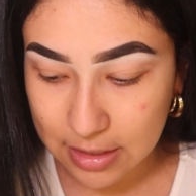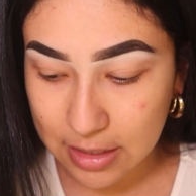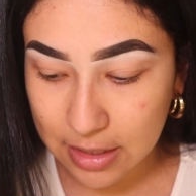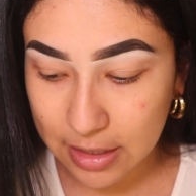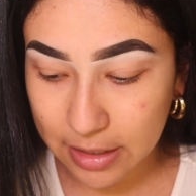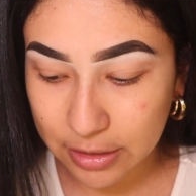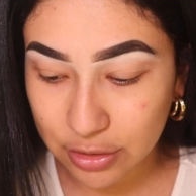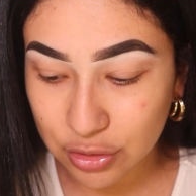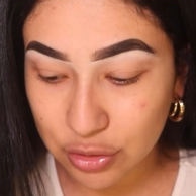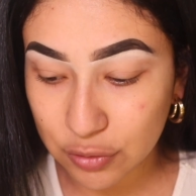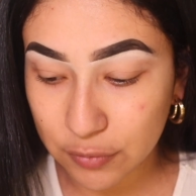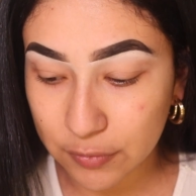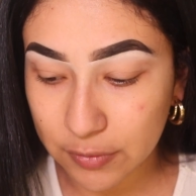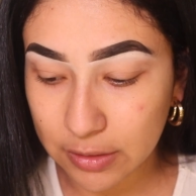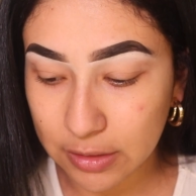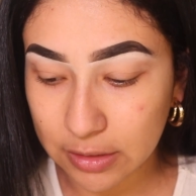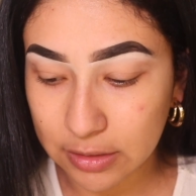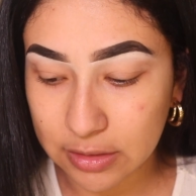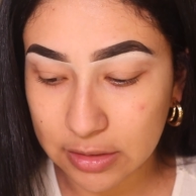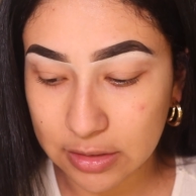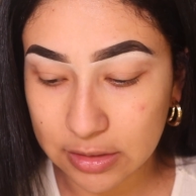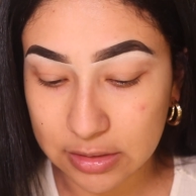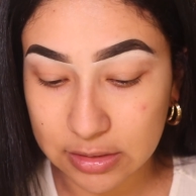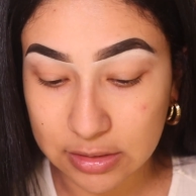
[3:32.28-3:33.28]
I do feel like
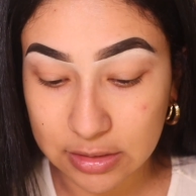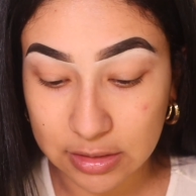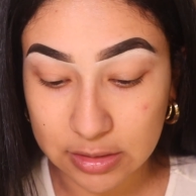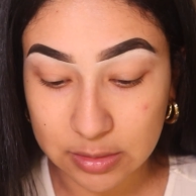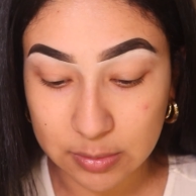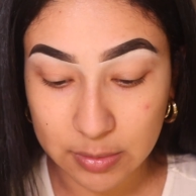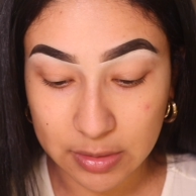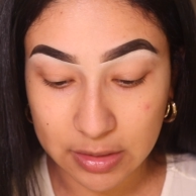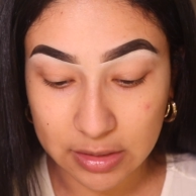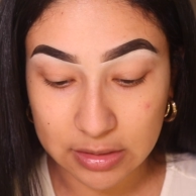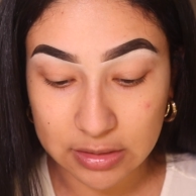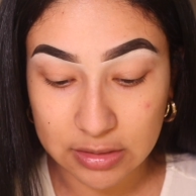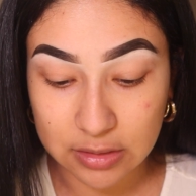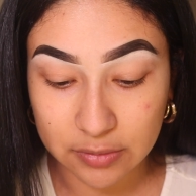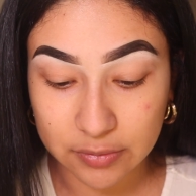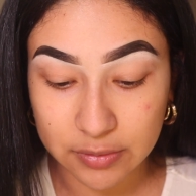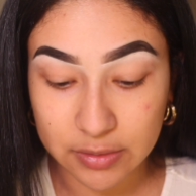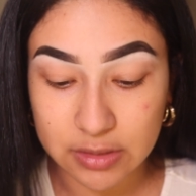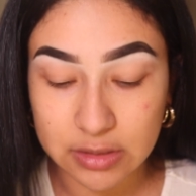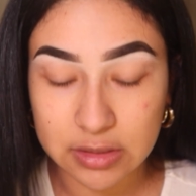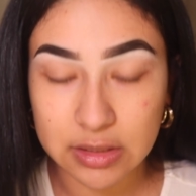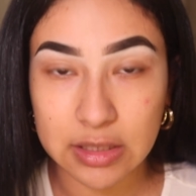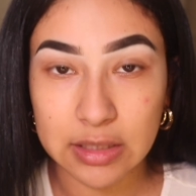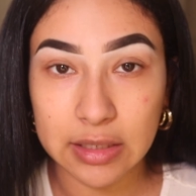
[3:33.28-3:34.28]
this does make a
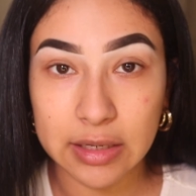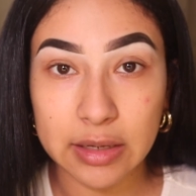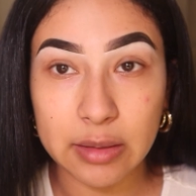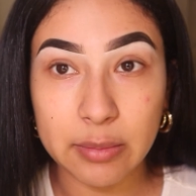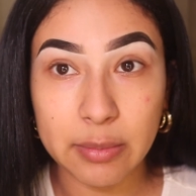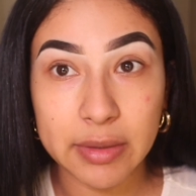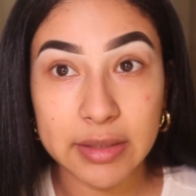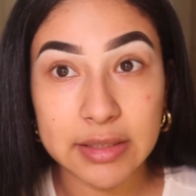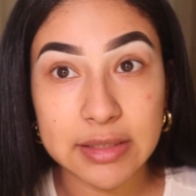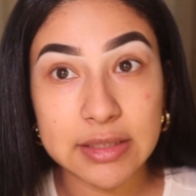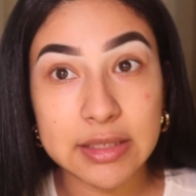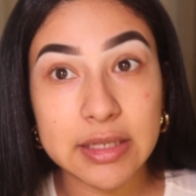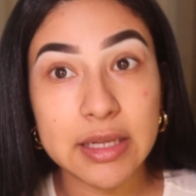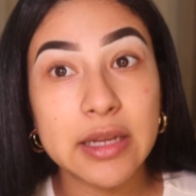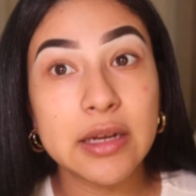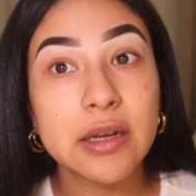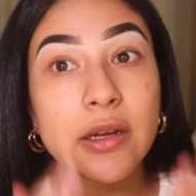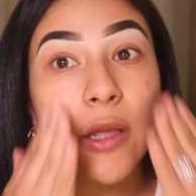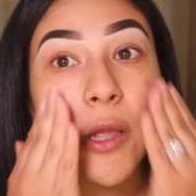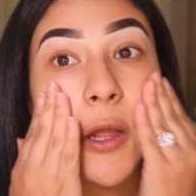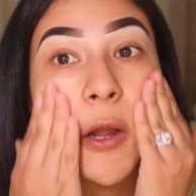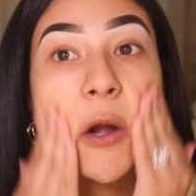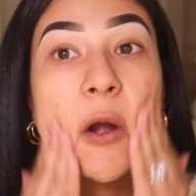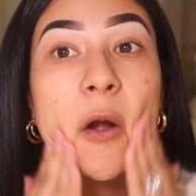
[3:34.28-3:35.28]
difference in like my
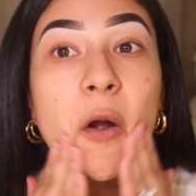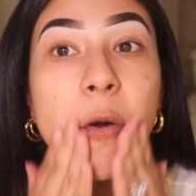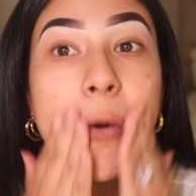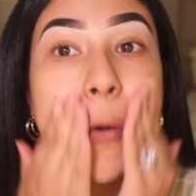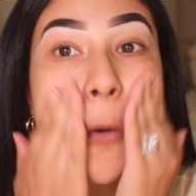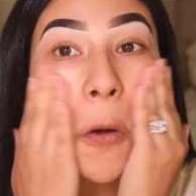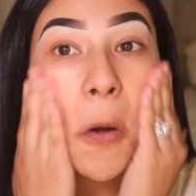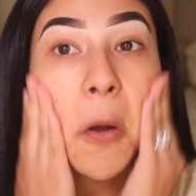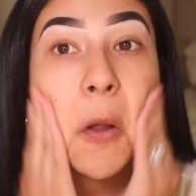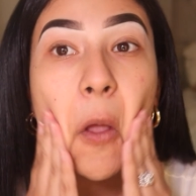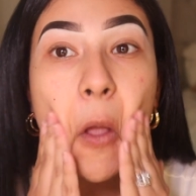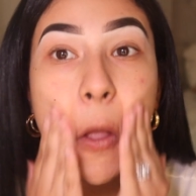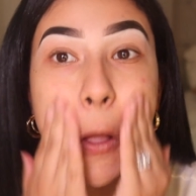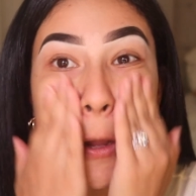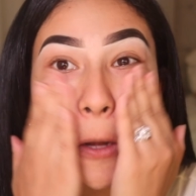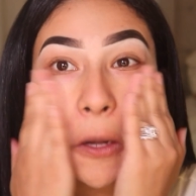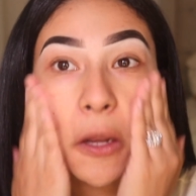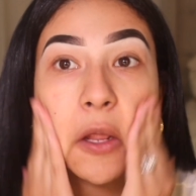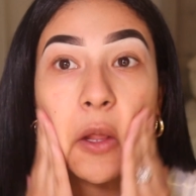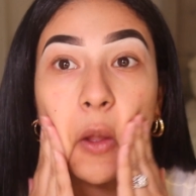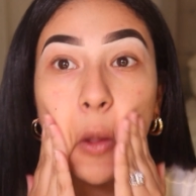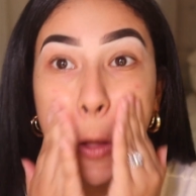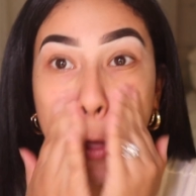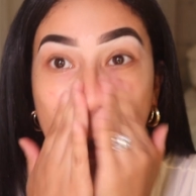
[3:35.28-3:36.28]
skincare and
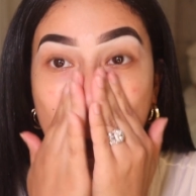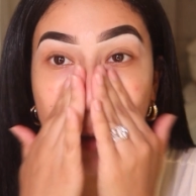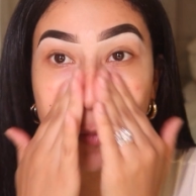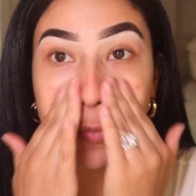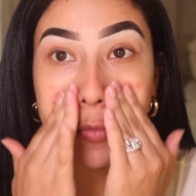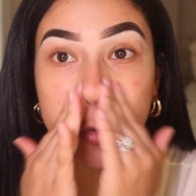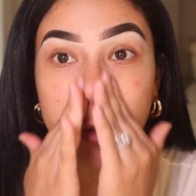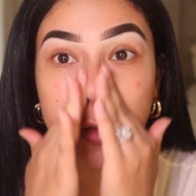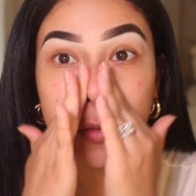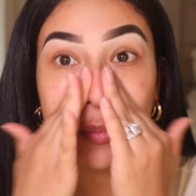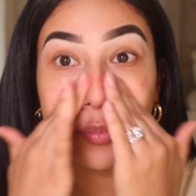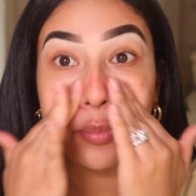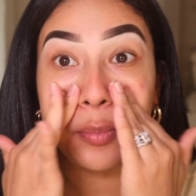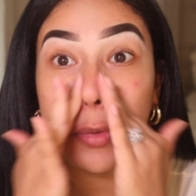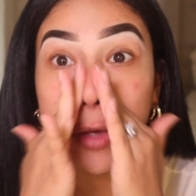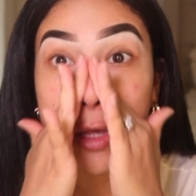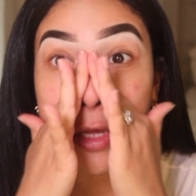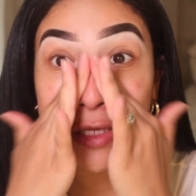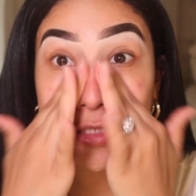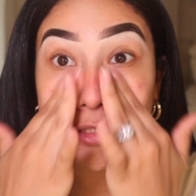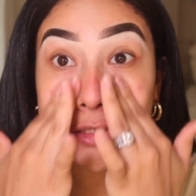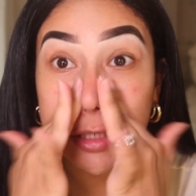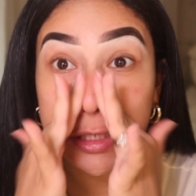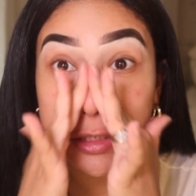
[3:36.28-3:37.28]
like how my
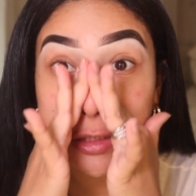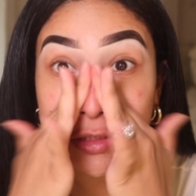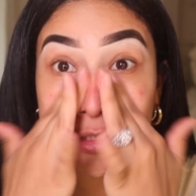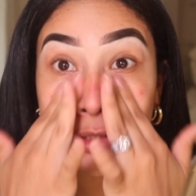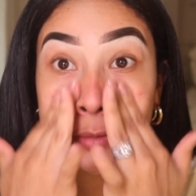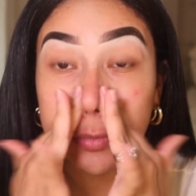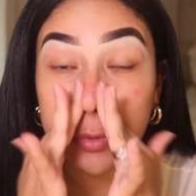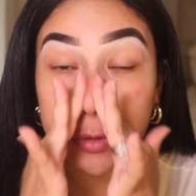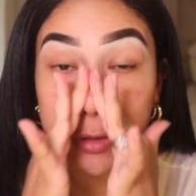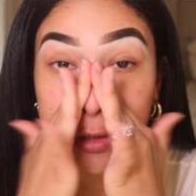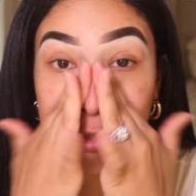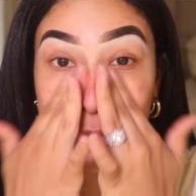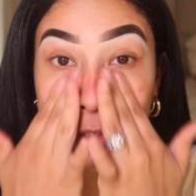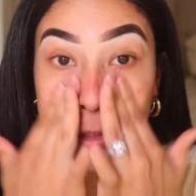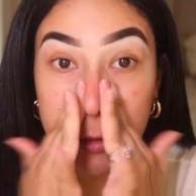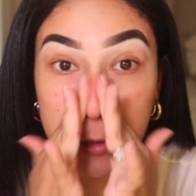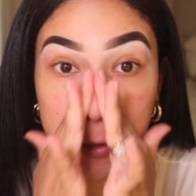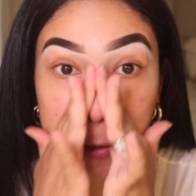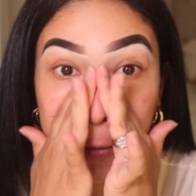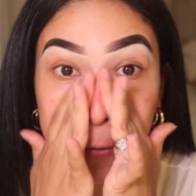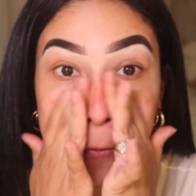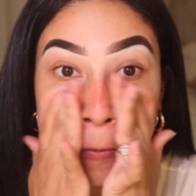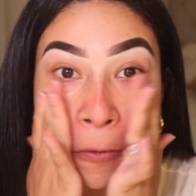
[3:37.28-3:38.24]
base ends up looking.